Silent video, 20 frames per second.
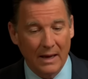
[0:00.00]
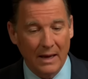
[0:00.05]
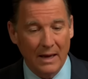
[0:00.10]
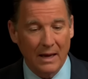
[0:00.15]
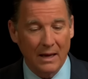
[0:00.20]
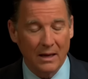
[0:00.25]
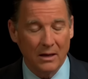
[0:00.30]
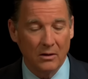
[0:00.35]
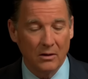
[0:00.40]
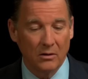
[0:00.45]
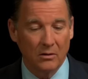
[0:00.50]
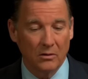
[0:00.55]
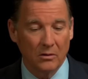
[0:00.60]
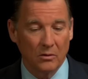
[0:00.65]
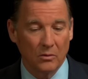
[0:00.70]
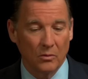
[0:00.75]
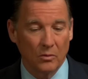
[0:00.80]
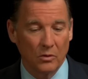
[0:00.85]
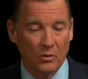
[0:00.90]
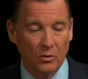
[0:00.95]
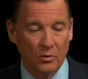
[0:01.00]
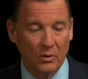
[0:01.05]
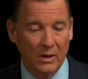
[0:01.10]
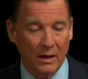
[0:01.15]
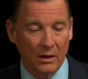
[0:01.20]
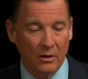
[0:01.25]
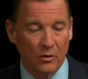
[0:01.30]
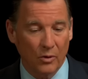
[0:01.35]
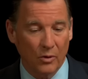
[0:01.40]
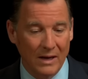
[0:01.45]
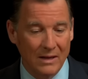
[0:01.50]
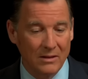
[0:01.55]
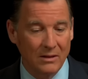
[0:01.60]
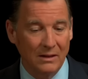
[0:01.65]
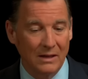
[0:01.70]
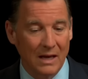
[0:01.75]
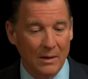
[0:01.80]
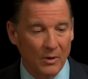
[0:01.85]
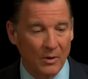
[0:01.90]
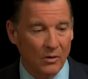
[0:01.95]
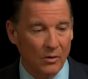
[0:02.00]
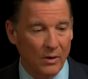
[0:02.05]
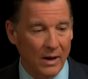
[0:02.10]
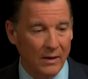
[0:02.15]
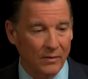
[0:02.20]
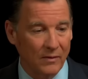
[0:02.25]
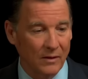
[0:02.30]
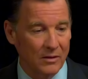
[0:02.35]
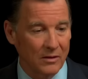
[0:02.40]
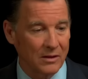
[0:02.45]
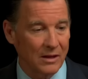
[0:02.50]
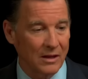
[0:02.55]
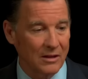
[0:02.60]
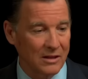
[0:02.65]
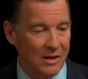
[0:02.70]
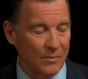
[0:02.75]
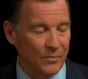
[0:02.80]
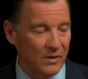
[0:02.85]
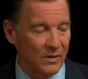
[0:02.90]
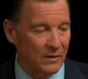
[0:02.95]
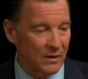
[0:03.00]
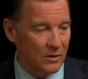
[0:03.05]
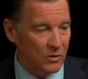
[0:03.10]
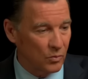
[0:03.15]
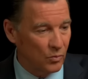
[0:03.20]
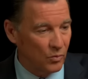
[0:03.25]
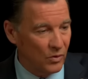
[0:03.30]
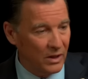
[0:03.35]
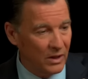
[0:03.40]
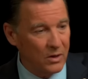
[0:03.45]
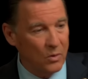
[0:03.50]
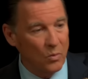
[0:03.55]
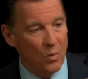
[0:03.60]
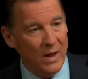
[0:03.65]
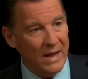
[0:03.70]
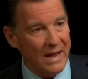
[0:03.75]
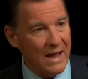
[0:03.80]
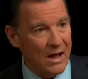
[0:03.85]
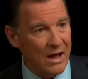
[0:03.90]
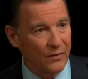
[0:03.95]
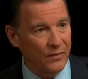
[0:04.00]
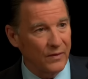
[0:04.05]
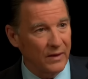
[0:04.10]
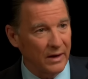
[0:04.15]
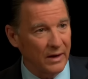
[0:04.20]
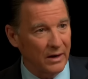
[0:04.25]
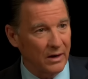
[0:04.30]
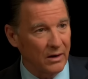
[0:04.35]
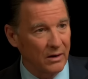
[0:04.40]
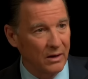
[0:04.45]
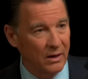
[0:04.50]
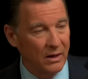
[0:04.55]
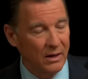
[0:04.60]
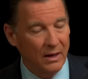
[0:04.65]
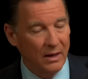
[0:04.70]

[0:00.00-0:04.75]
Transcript: And you get a crazy Democrat that says something that's really way out there,